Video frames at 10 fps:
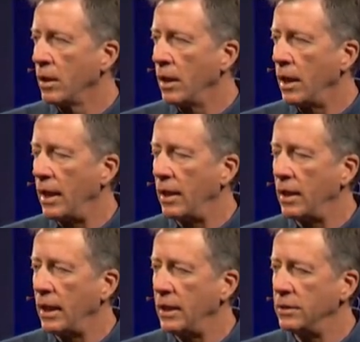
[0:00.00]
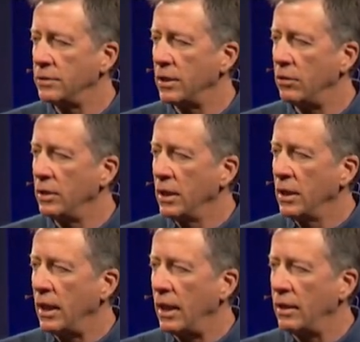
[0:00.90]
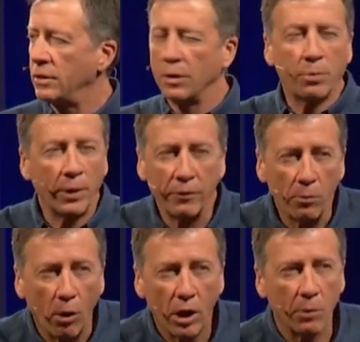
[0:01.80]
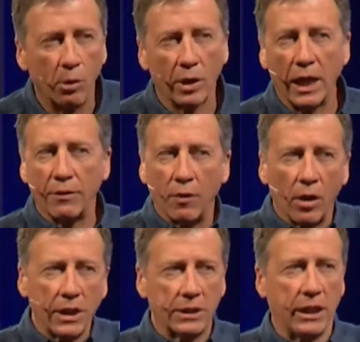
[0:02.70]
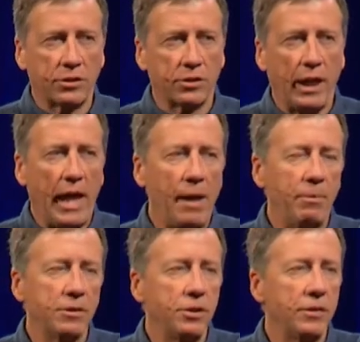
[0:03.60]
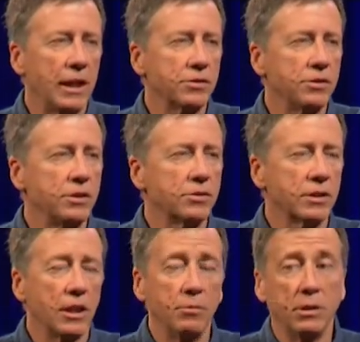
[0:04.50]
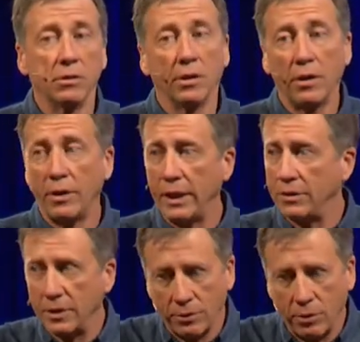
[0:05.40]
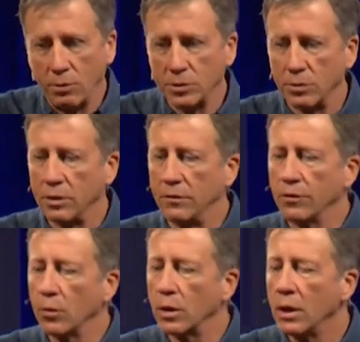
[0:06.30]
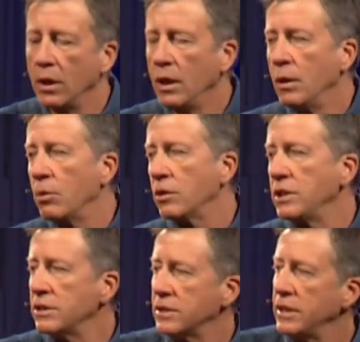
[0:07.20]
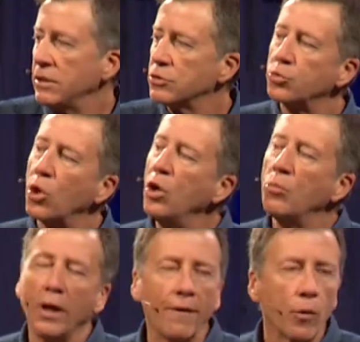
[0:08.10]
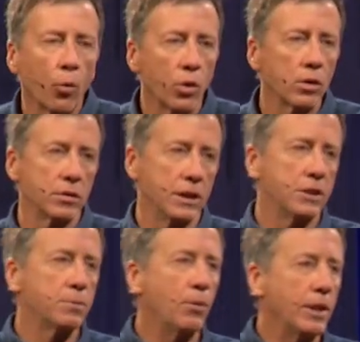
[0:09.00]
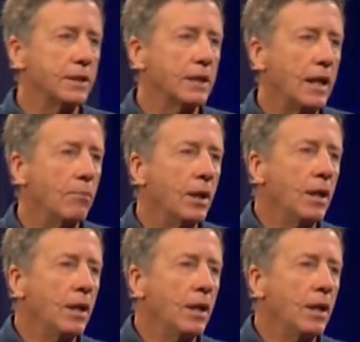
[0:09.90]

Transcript: Uh, and so, uh, pretty remarkable kind of architecture that happened 2,000 years ago. But on the other hand, you think, what was it really for? Because here's the deal: is Rome ran the world at this point in time.